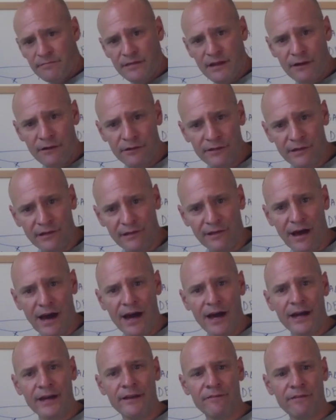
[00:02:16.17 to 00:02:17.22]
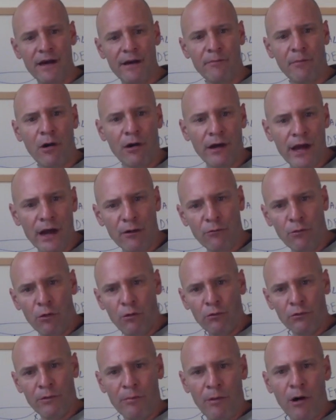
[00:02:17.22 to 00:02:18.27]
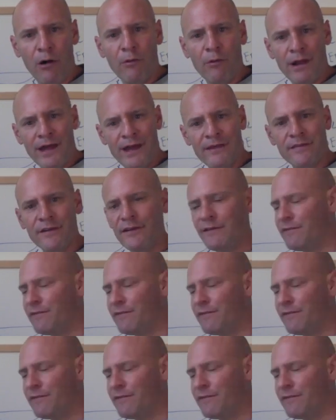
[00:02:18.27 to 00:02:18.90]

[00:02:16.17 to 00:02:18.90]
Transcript: they're in the line. If that ball got rolled, the ball would hit the